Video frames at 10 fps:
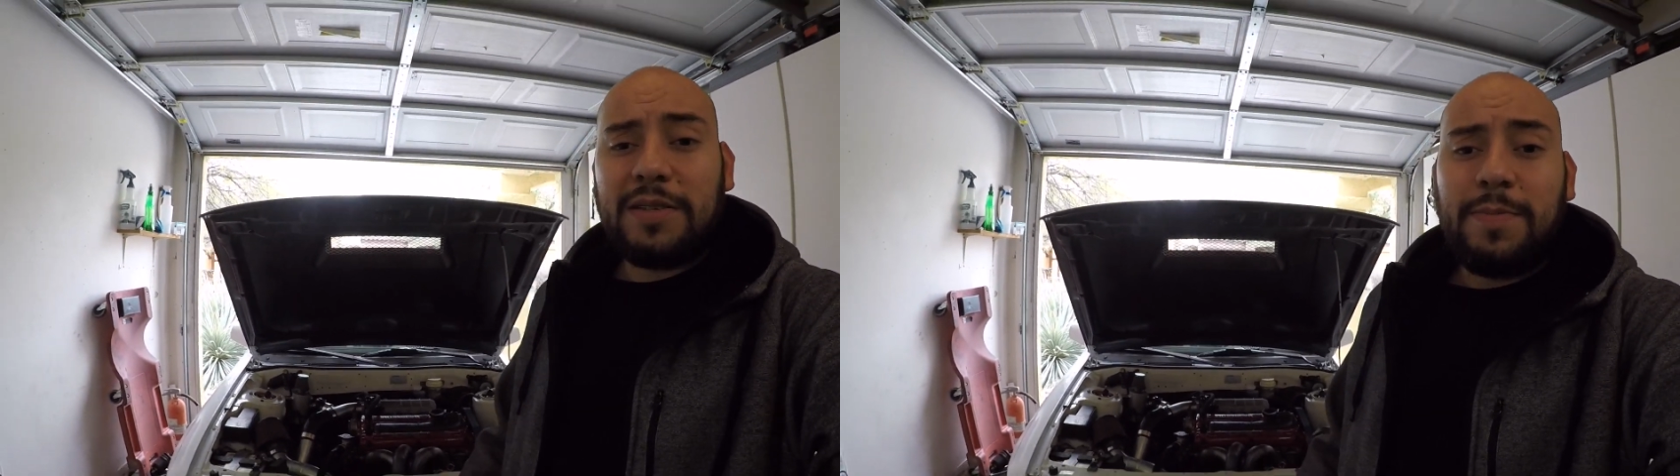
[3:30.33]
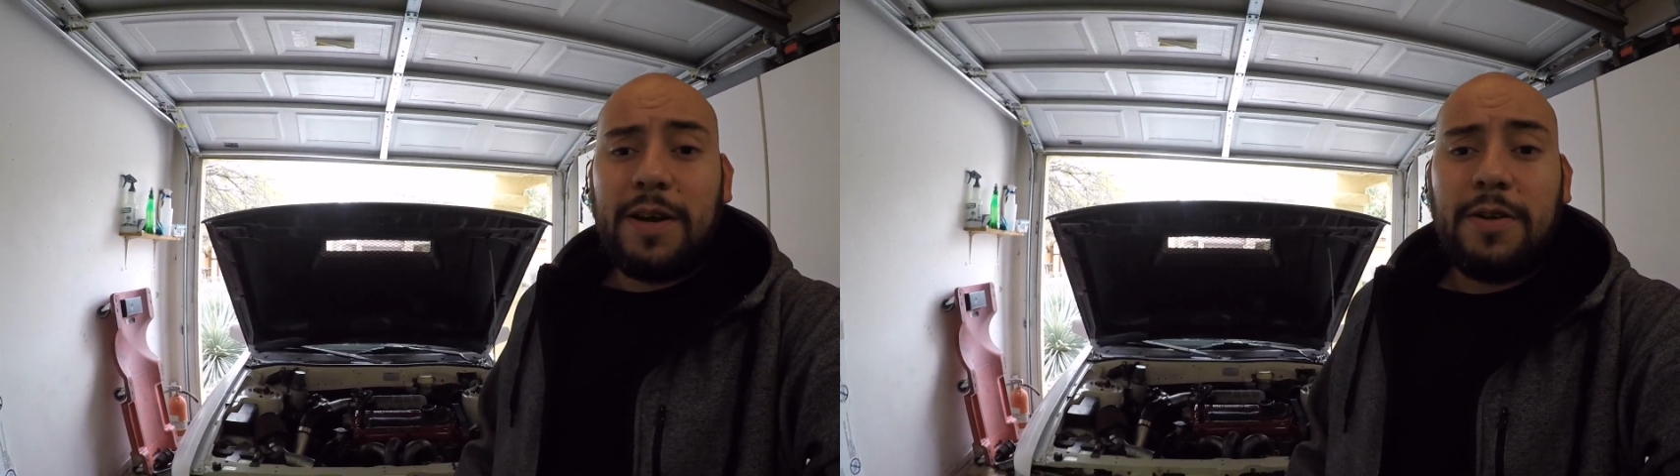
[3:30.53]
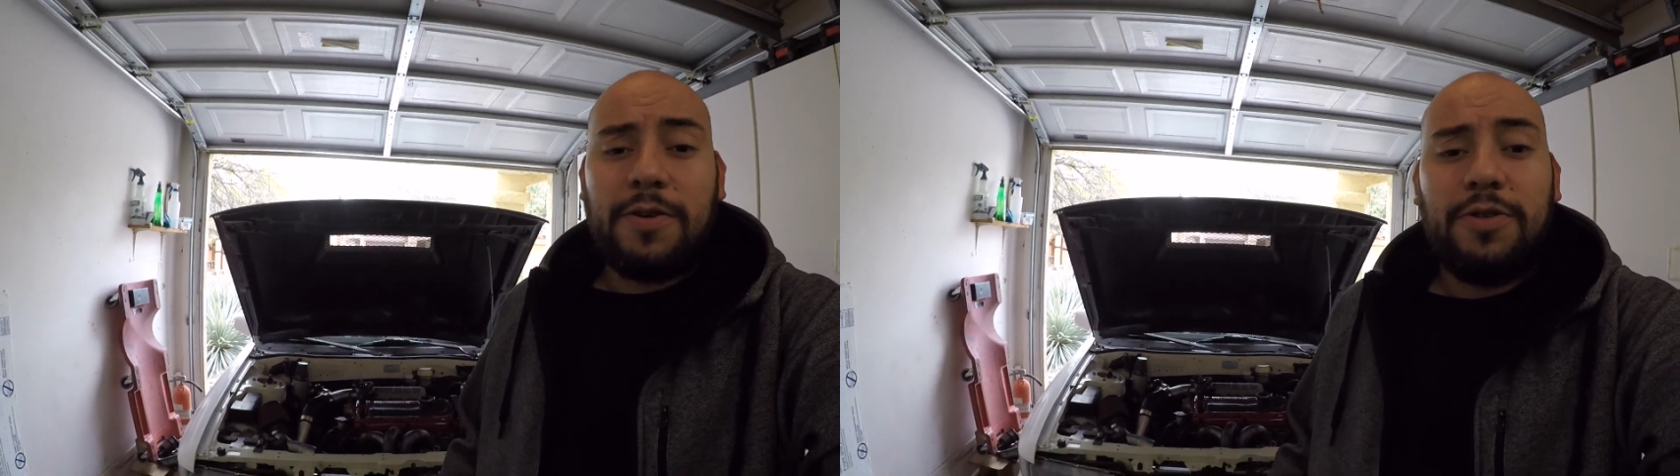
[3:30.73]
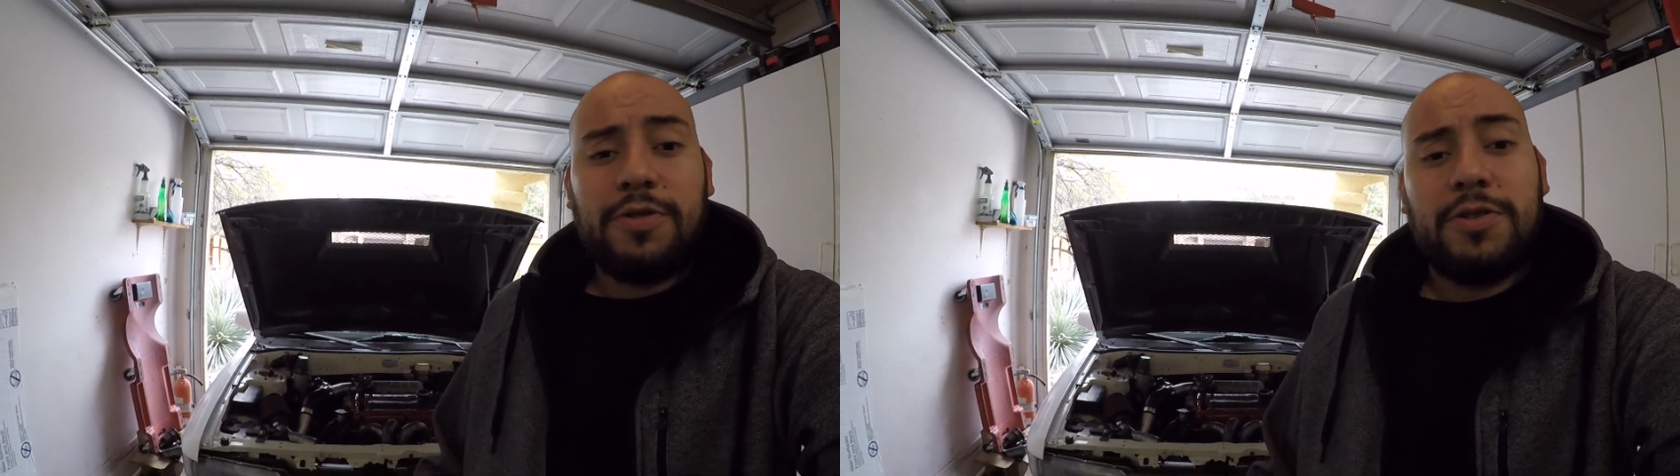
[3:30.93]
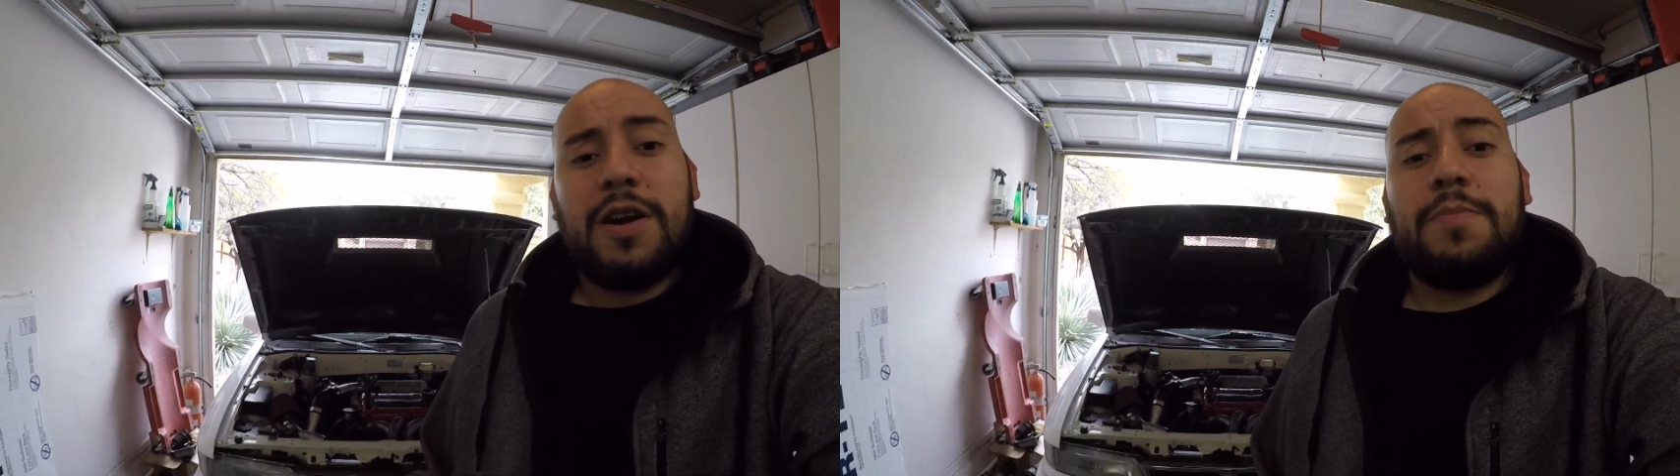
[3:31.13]
made on your
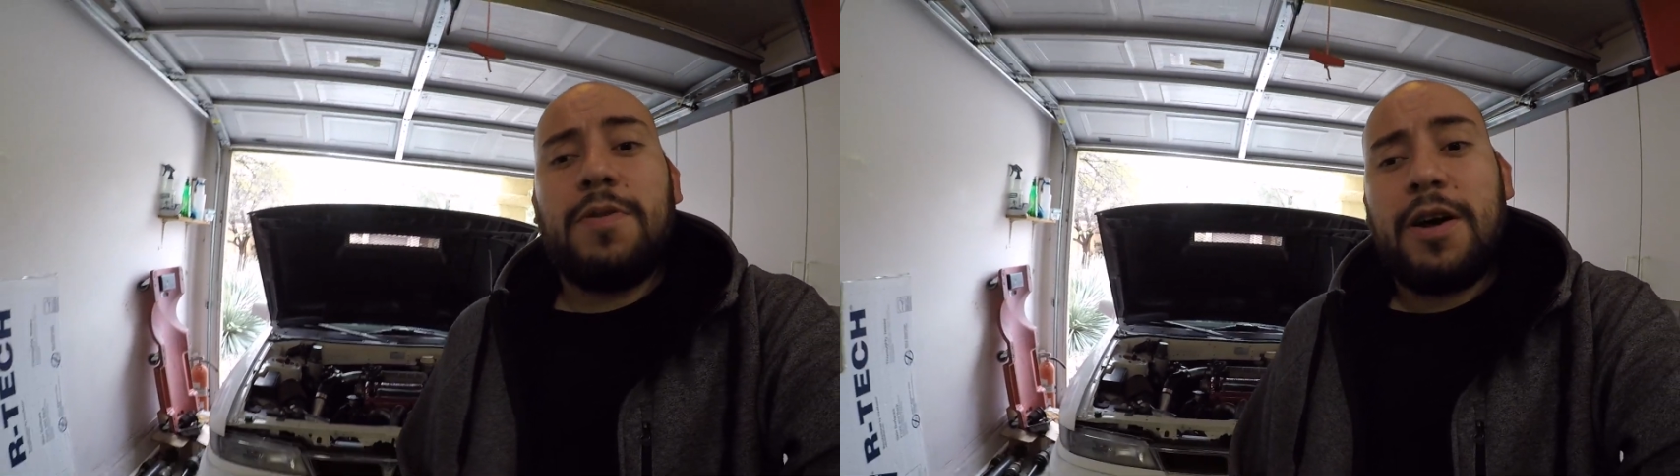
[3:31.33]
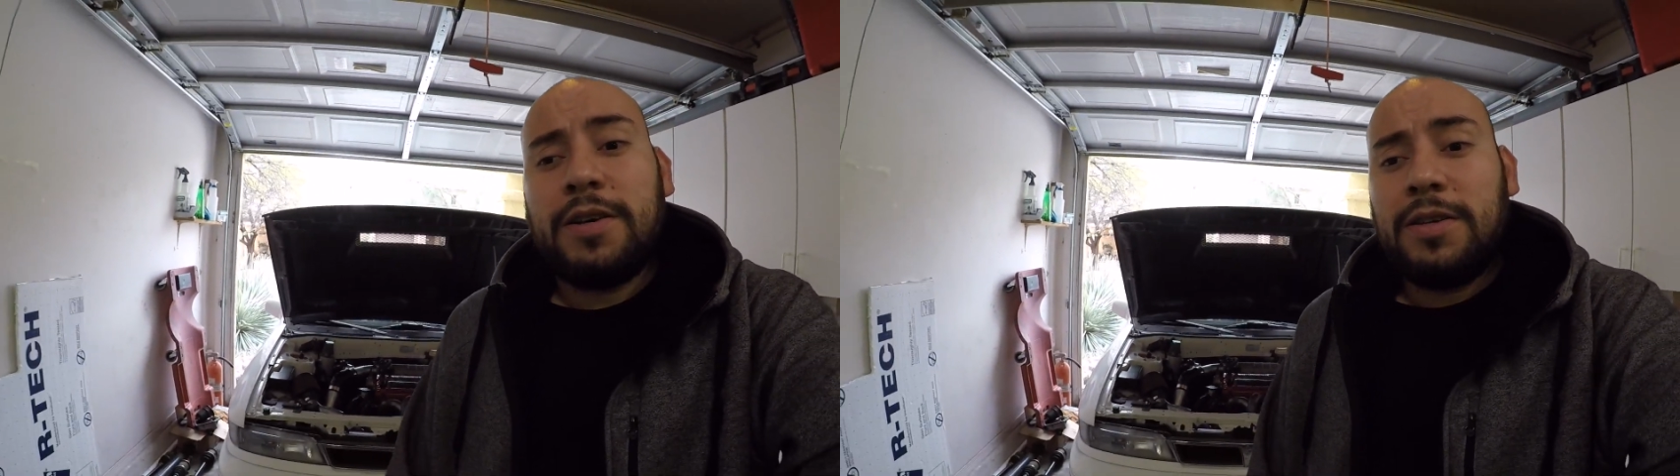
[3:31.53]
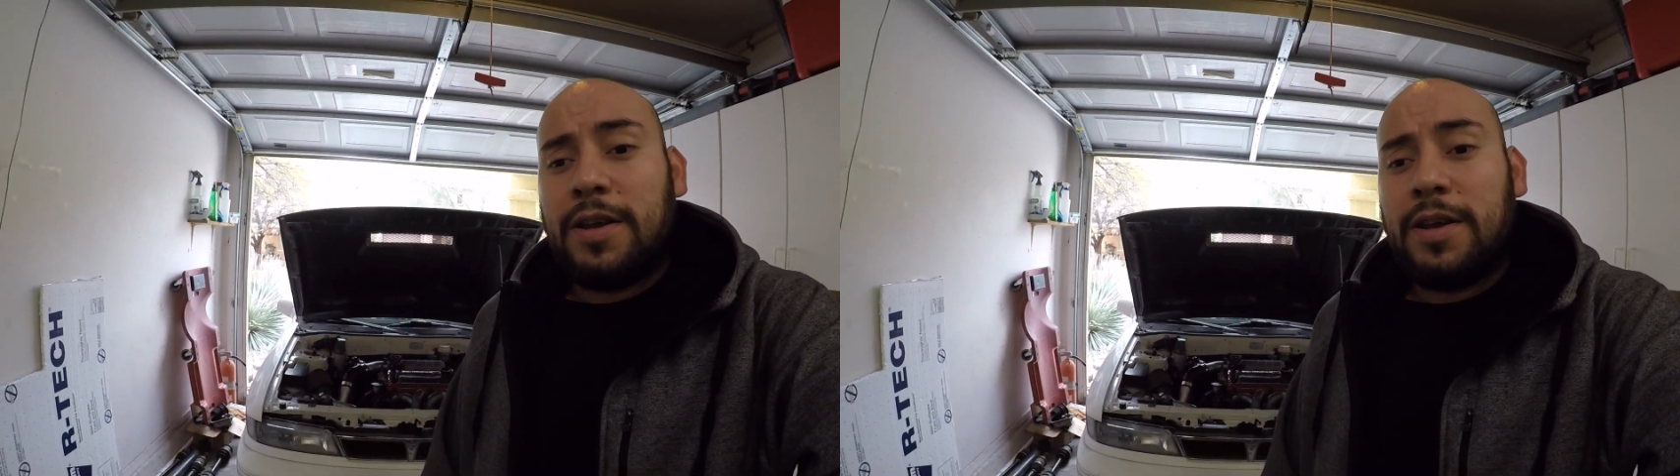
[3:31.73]
stock blocks.